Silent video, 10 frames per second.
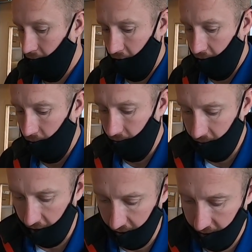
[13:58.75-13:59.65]
All right, cool,
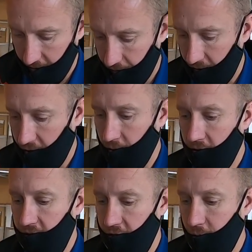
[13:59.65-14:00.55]
thanks. So
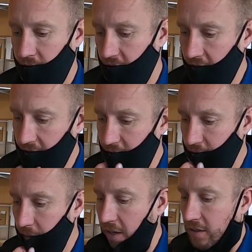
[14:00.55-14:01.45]
in a situation like this,
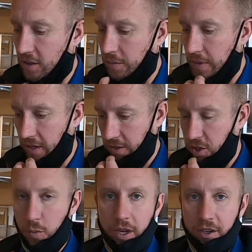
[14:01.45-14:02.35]
to make it a little
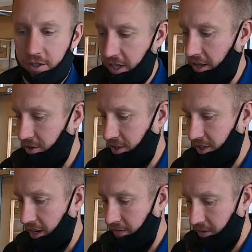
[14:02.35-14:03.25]
bit sweeter, Sal
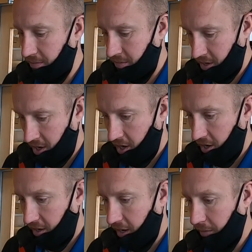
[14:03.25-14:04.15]
just saved them,
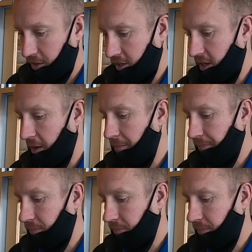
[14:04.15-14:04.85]
how much is that?